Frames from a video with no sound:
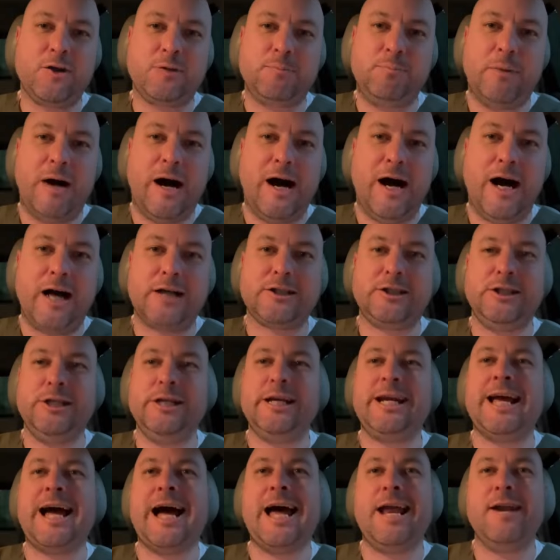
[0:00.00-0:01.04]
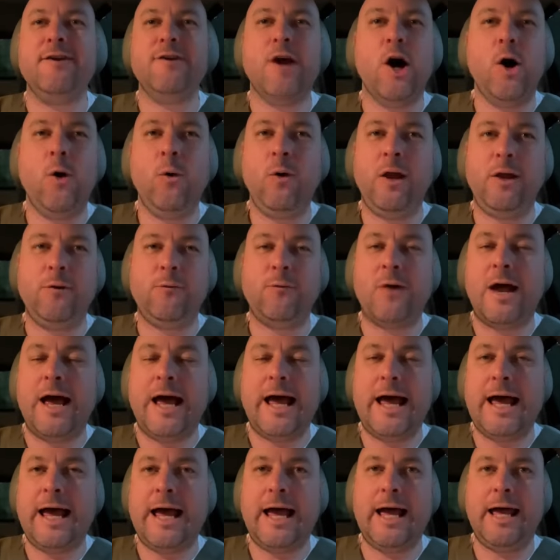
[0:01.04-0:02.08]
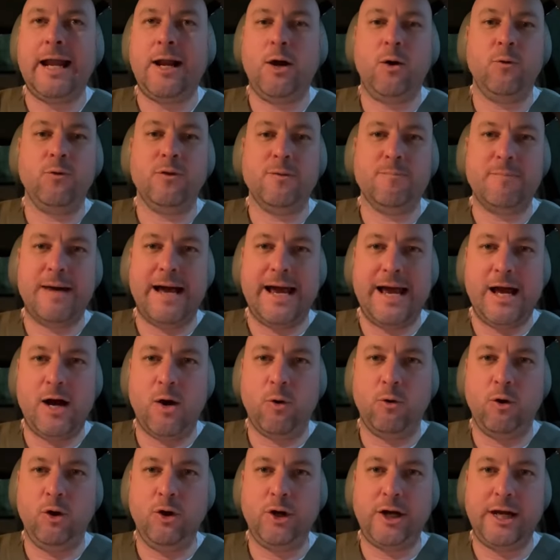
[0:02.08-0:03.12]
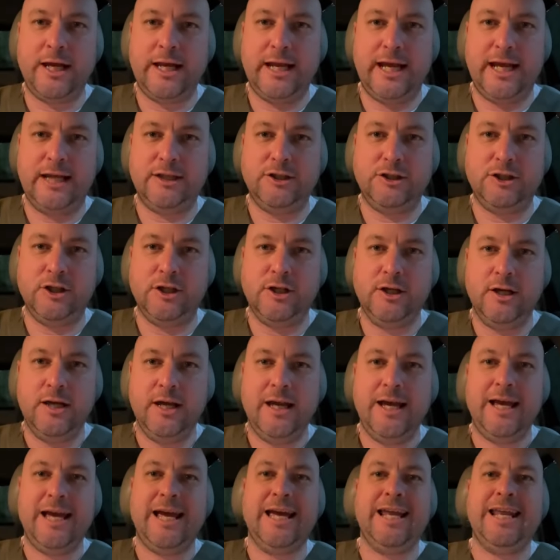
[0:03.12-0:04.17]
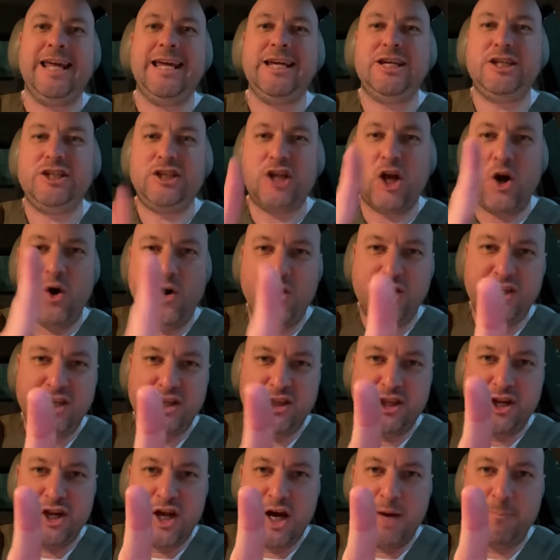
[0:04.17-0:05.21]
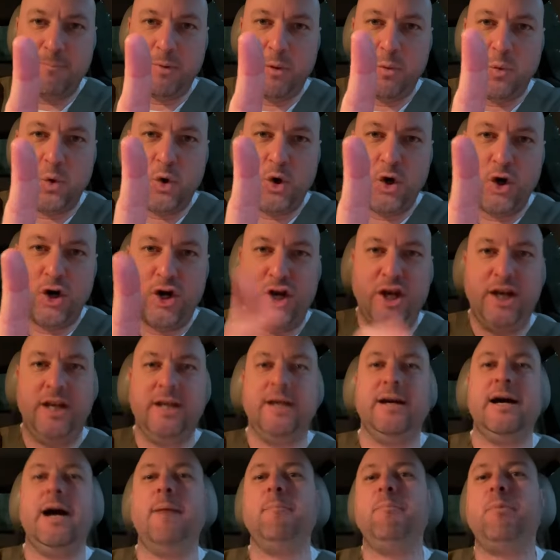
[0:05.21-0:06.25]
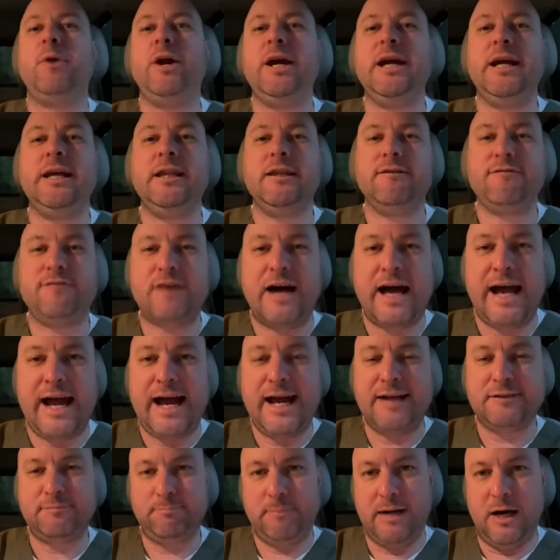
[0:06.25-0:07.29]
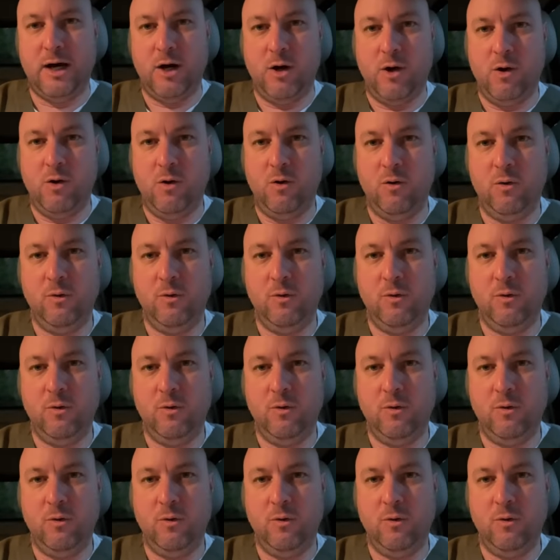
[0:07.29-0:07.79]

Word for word: box and you got Nolan Ryan on the mound looking at you and he's showing you the number one. I'm bringing the fastball.